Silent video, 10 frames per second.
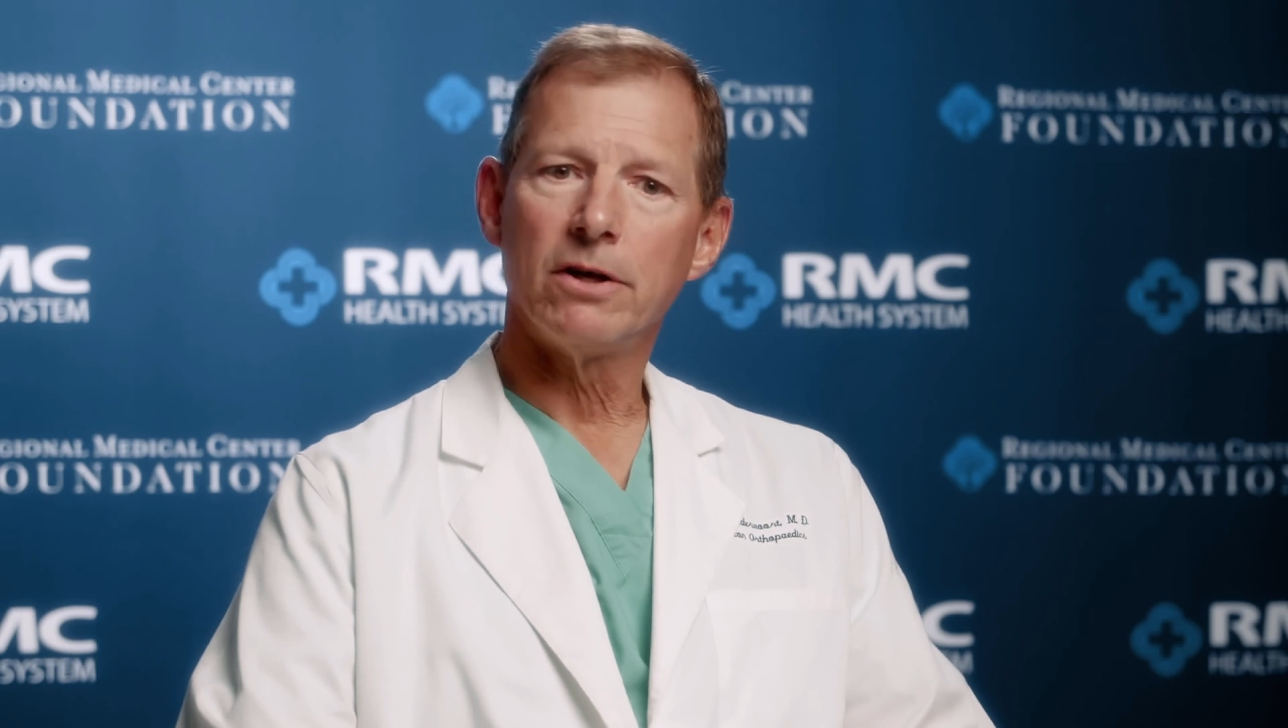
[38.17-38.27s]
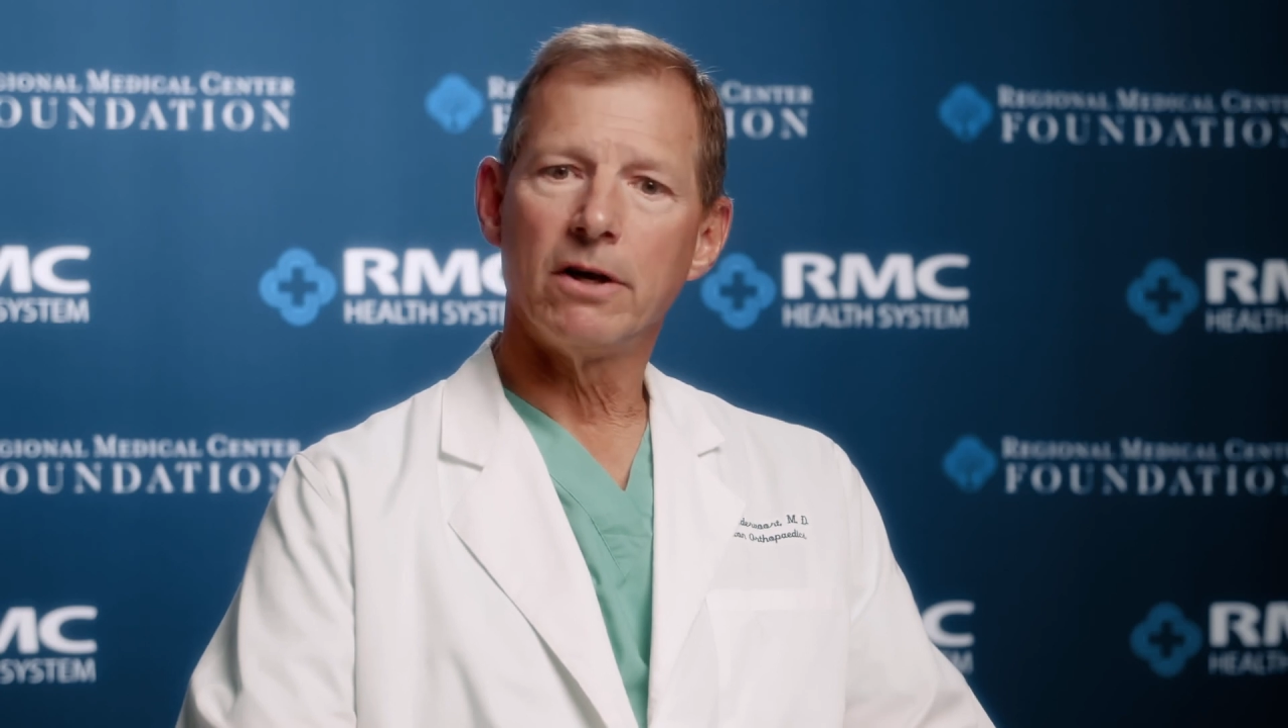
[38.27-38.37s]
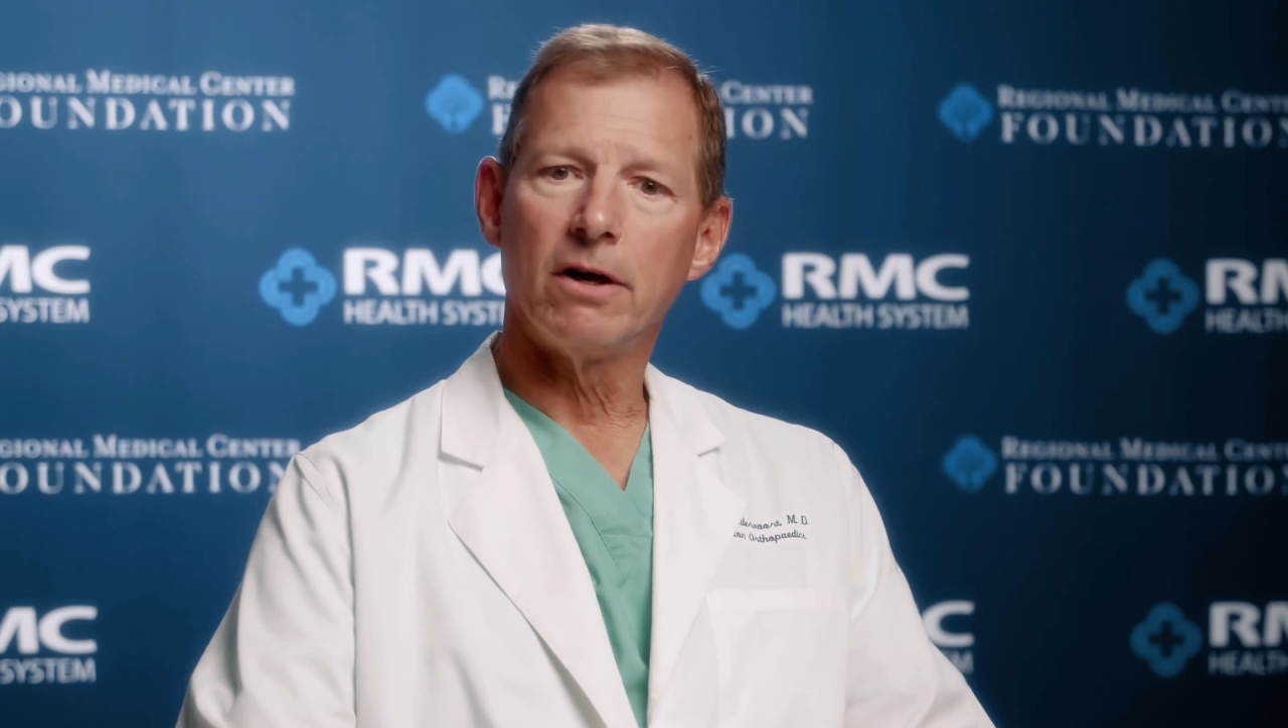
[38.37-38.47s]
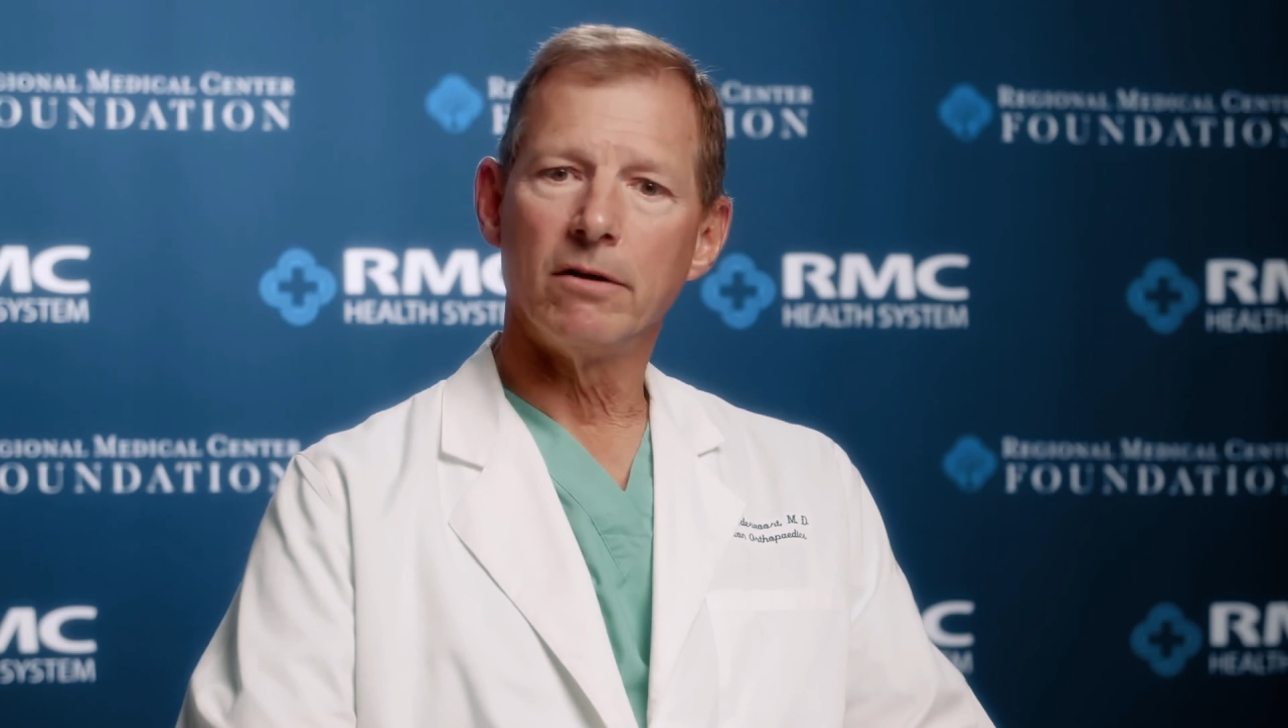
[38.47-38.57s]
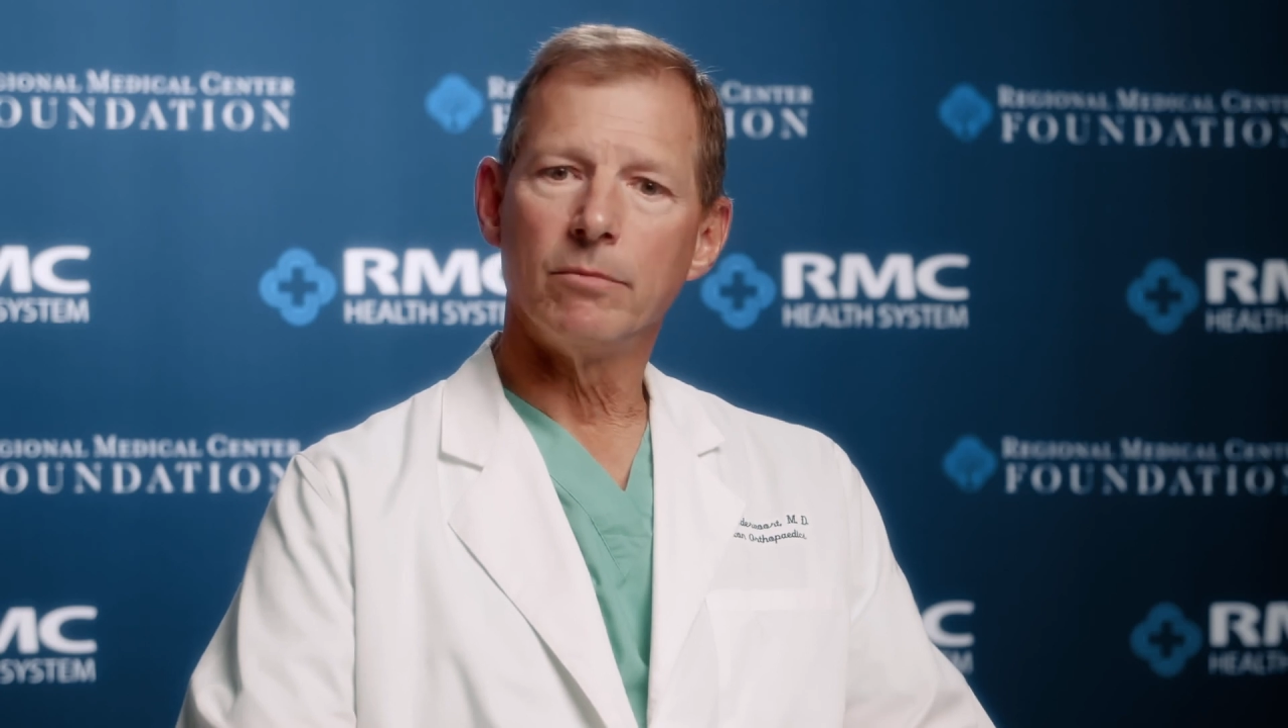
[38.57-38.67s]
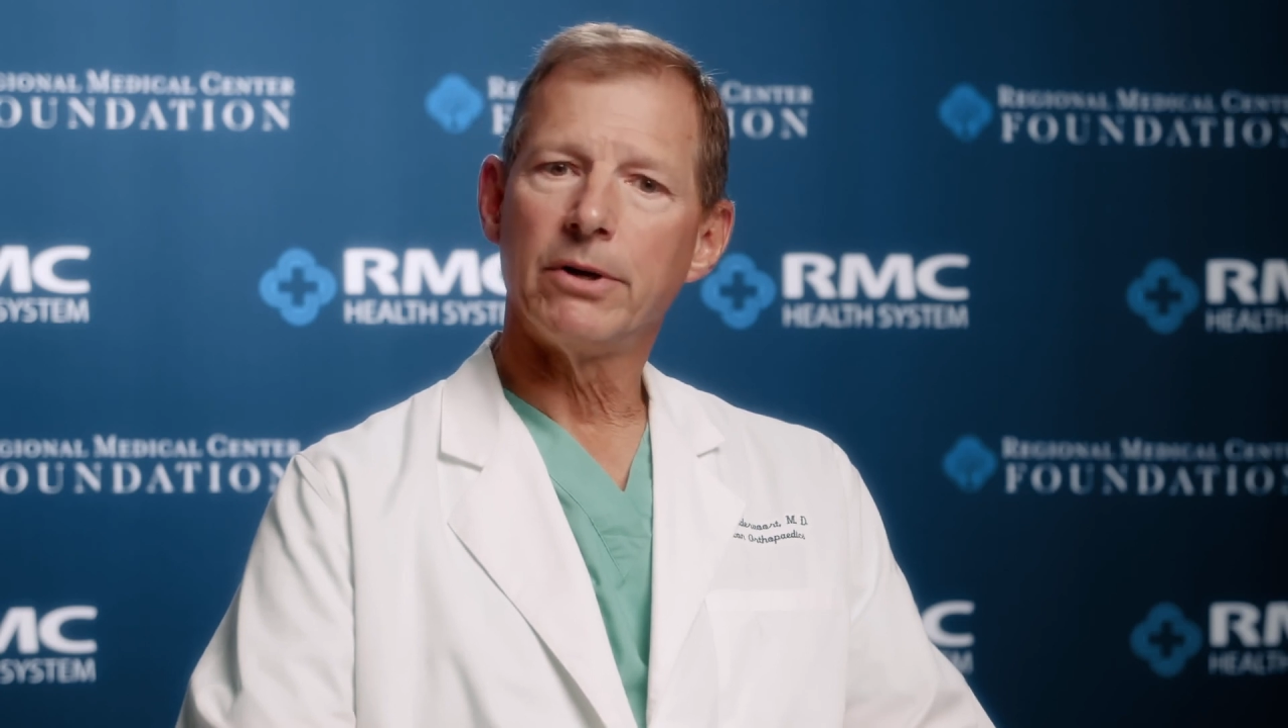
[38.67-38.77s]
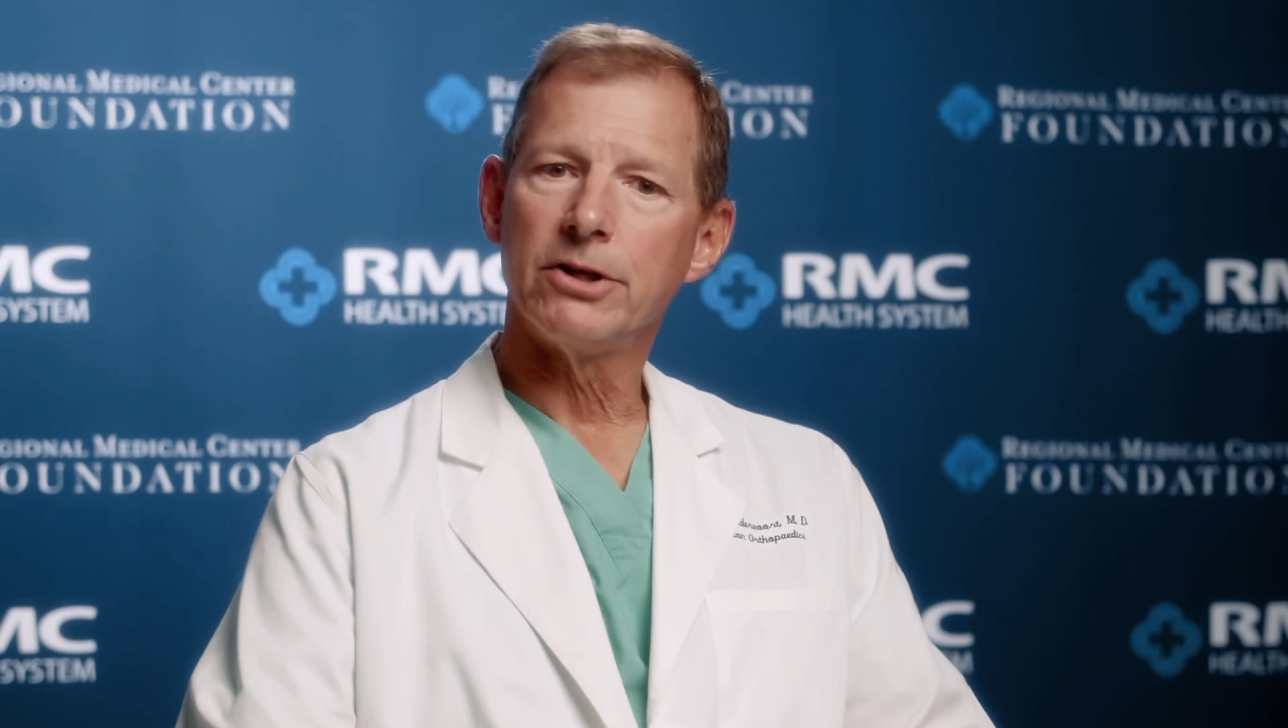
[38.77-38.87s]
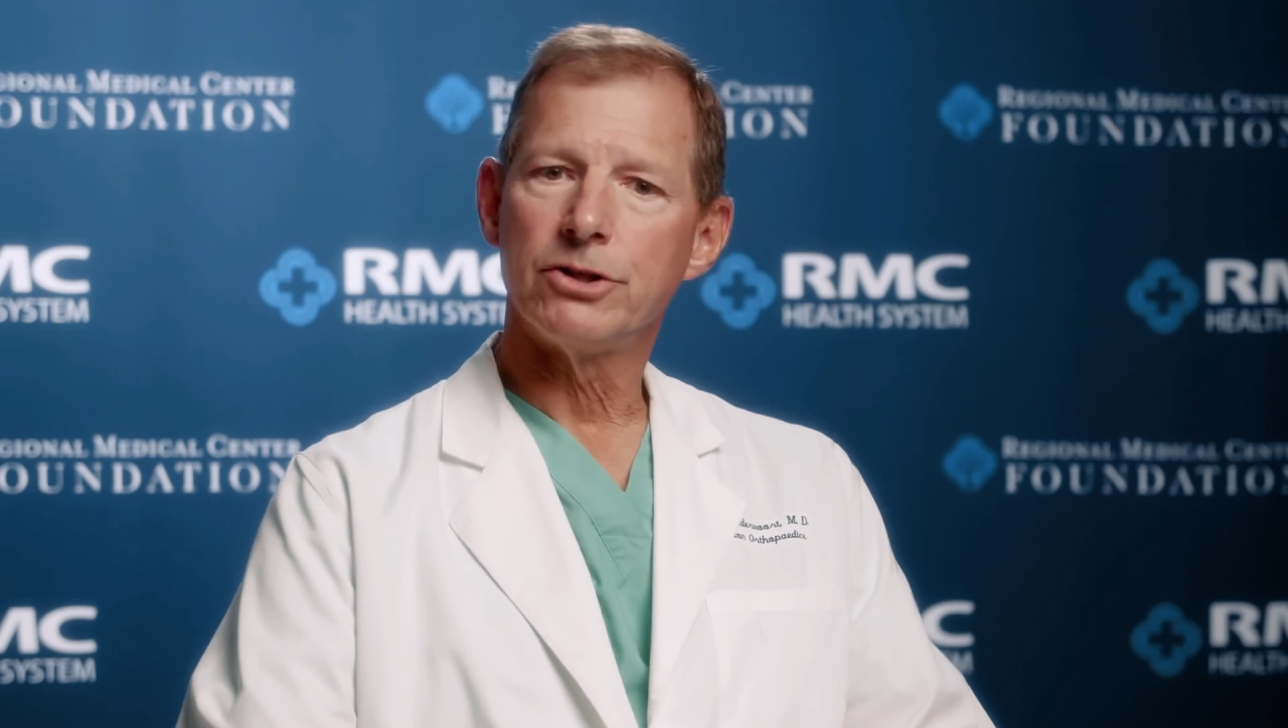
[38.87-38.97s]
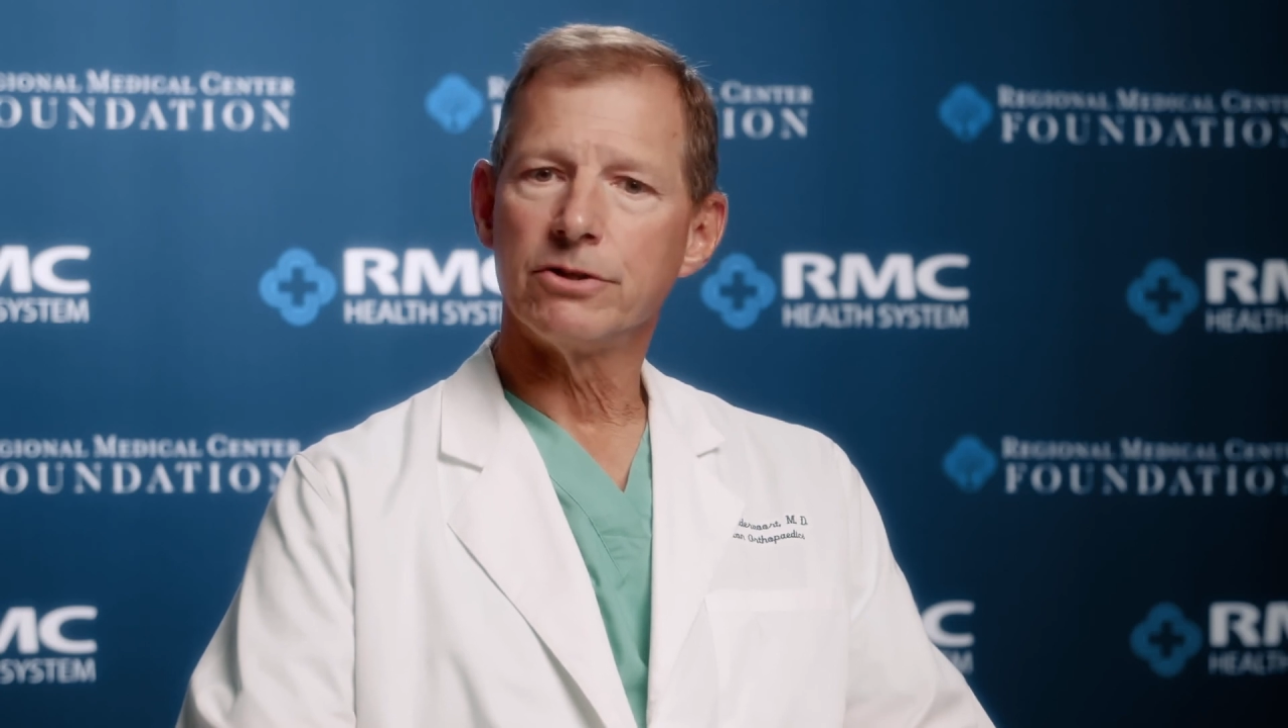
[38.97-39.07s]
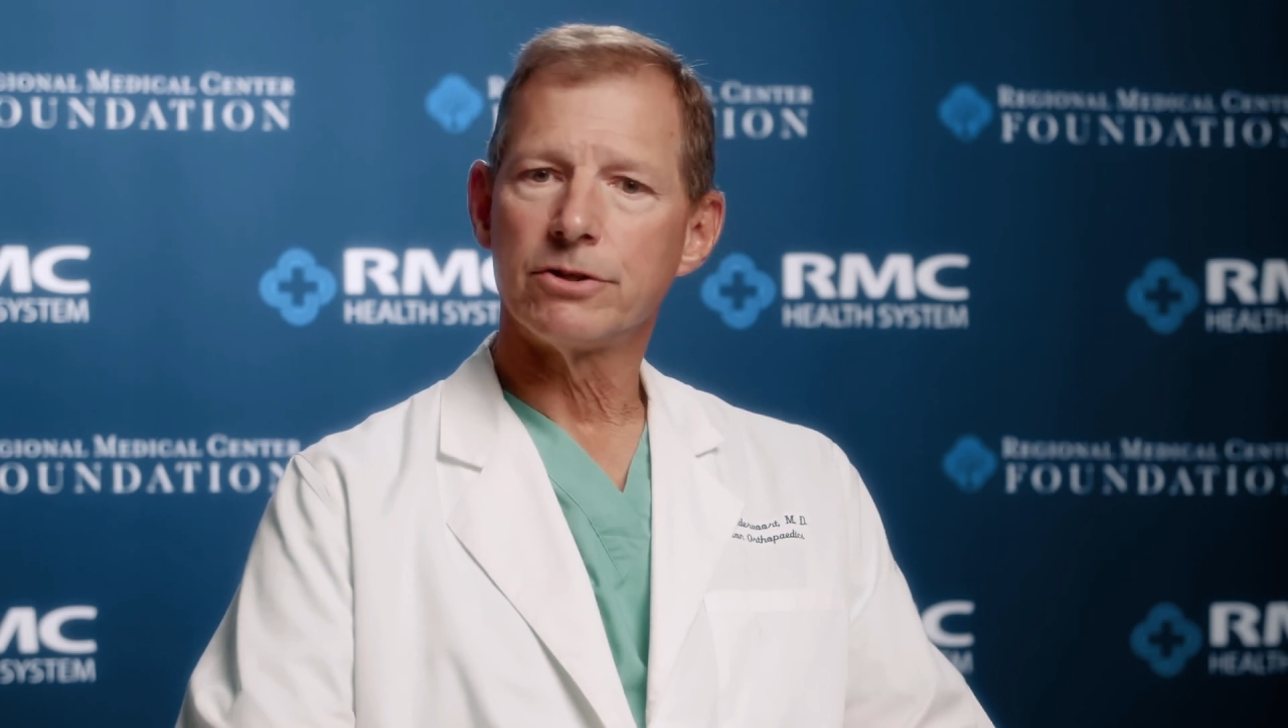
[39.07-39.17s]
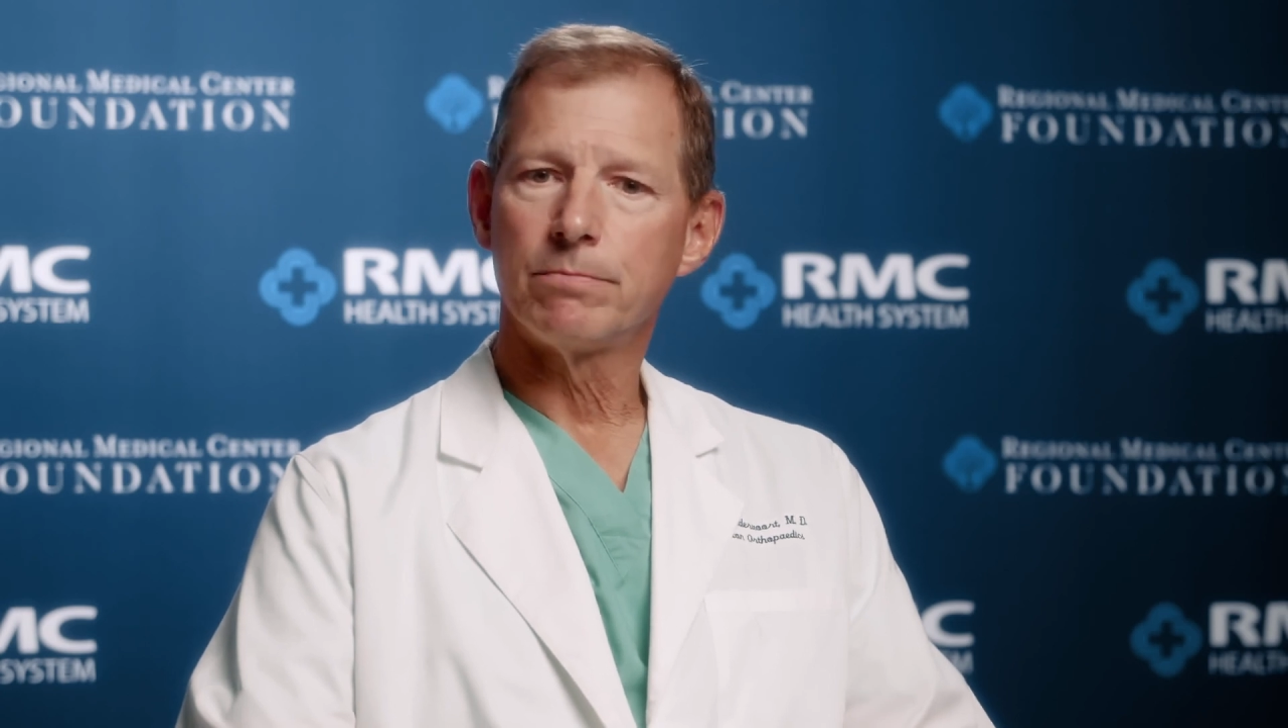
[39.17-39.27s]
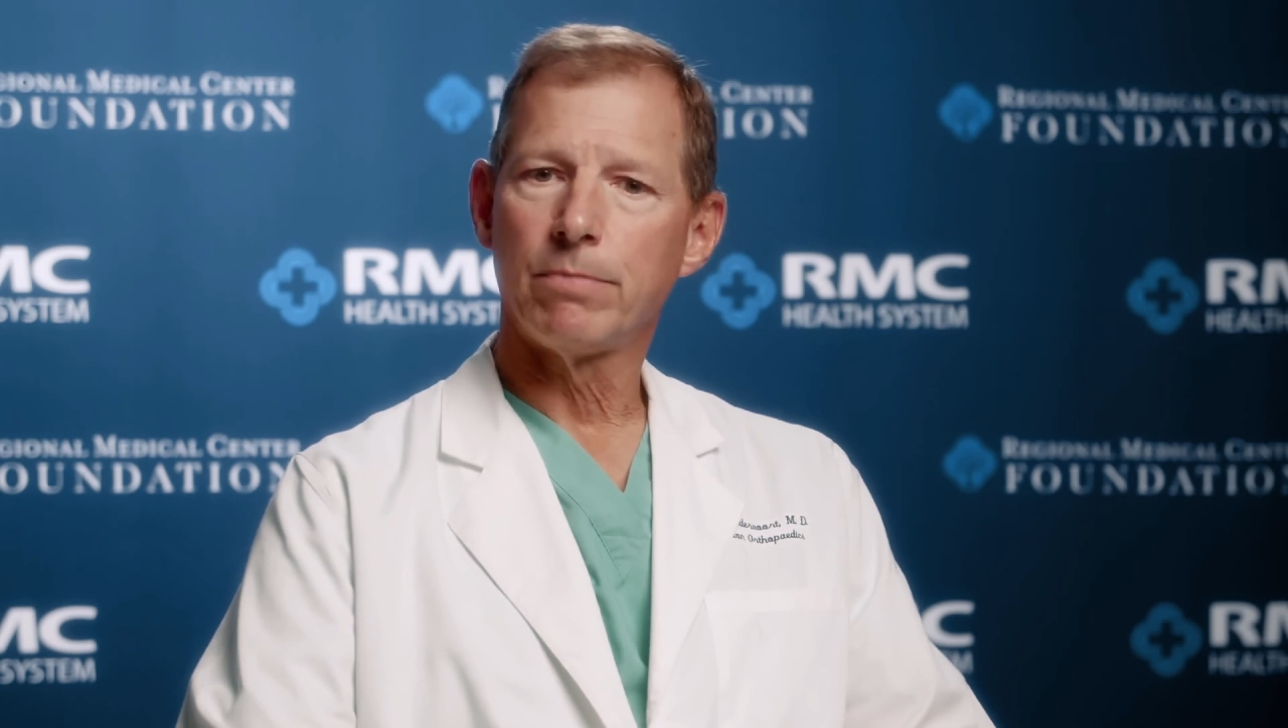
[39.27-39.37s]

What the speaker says: the patient's